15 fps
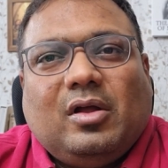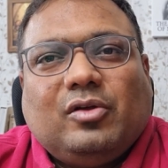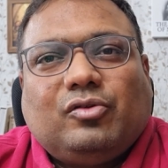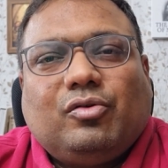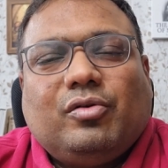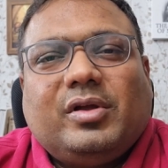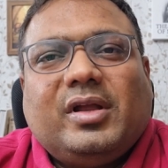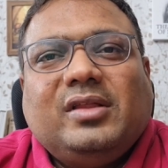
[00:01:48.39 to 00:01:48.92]

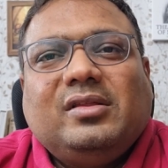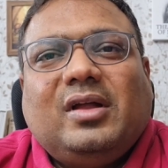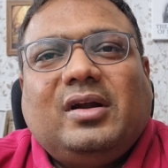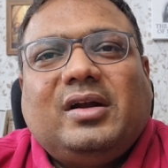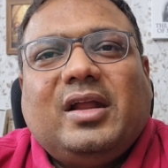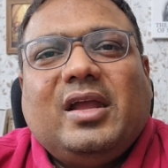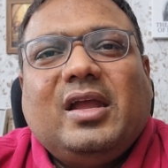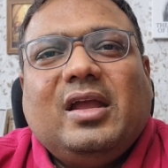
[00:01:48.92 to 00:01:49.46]
So in the
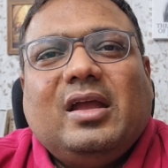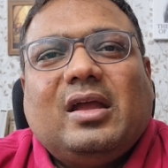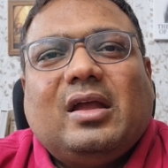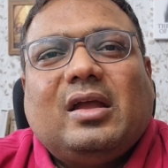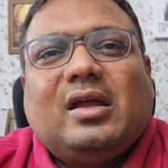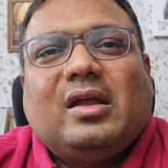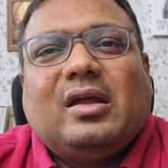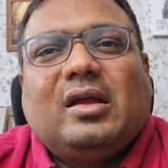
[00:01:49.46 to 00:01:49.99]
day,
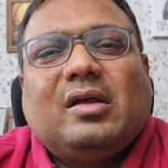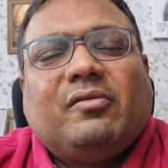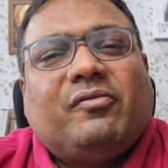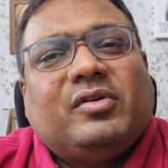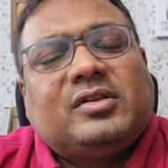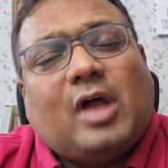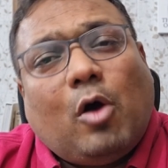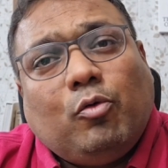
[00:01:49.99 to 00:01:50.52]

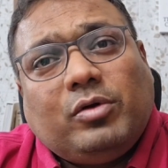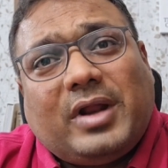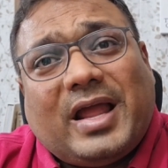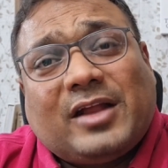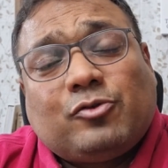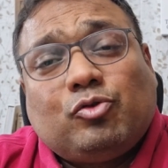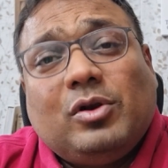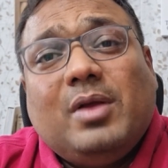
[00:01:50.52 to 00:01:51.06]
without
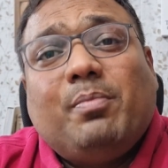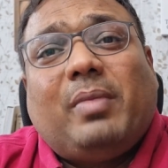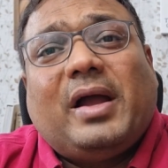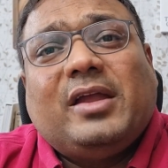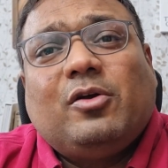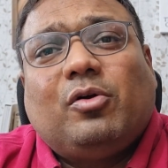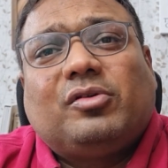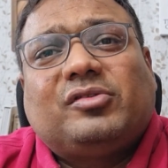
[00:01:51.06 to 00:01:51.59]
actually
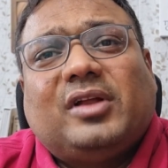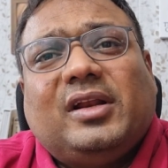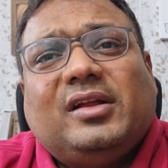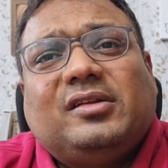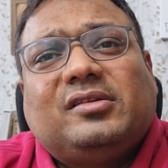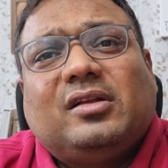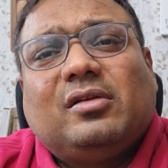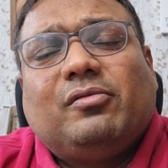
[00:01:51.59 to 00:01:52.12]
buying or
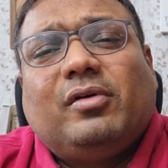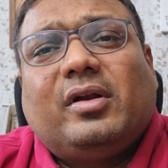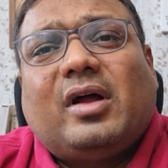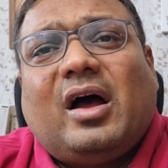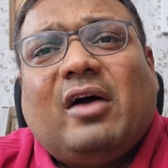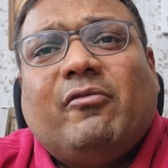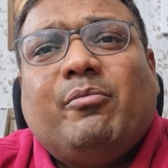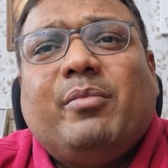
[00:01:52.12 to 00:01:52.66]
selling
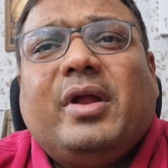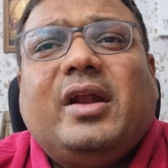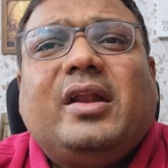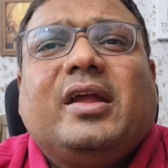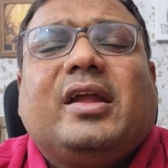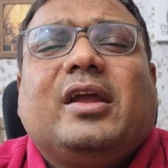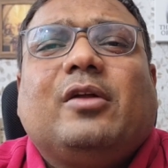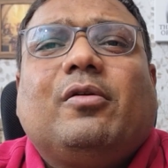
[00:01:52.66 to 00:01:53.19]
silver, I have made
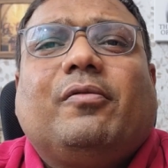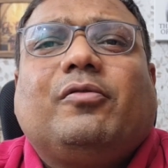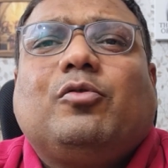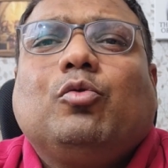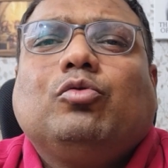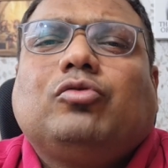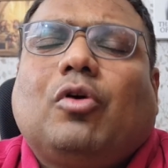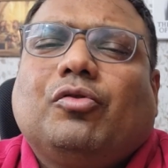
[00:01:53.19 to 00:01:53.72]
a gain of
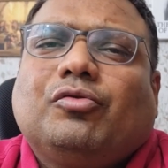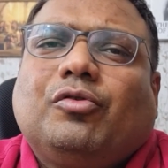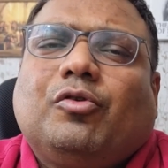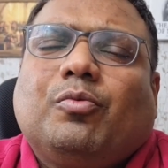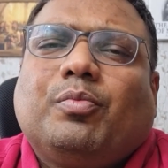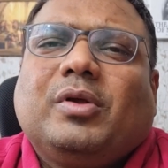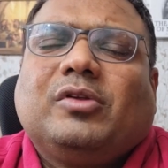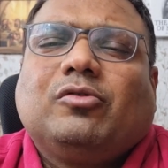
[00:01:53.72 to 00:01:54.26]

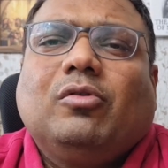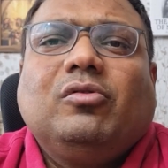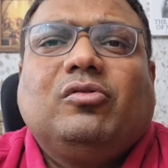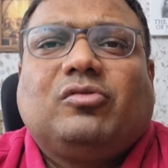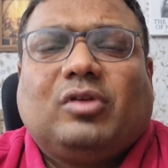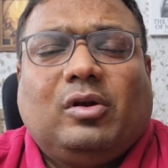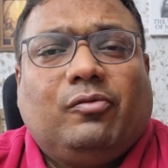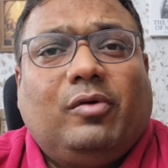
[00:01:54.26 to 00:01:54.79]
2,000 rupees on
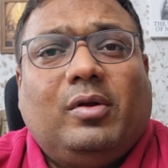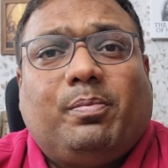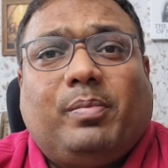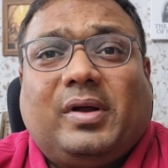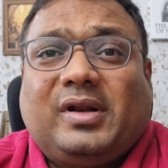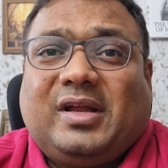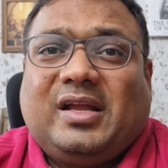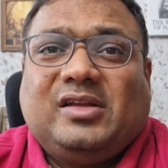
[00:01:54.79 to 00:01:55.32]
silver
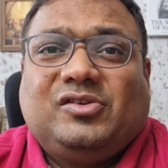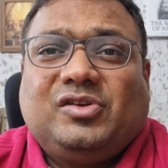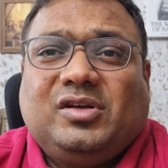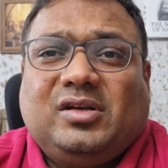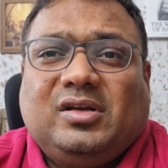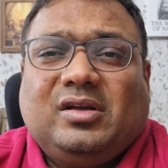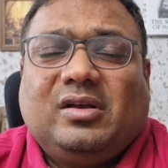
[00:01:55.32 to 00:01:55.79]
per kg.